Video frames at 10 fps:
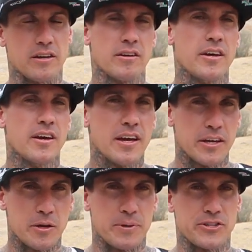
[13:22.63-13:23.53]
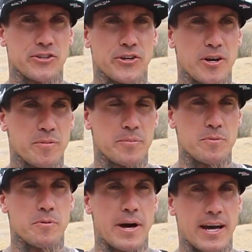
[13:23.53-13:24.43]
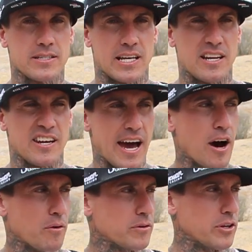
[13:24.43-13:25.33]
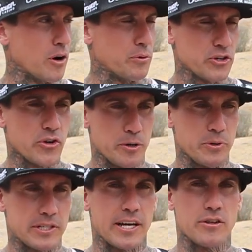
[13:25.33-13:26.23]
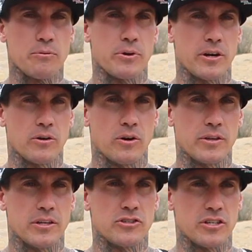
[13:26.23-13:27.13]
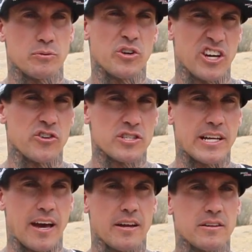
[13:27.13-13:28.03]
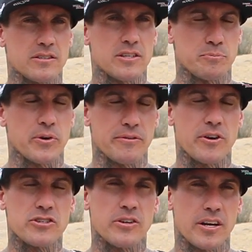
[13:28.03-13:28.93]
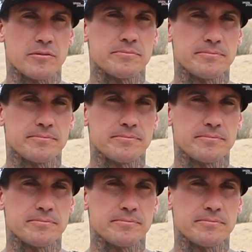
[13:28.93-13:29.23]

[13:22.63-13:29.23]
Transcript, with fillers: You get a picture turn up in People magazine, and now you know when you're trying to protect a three-year-old and she yeah. doesn't really understand, it's it's pretty frustrating.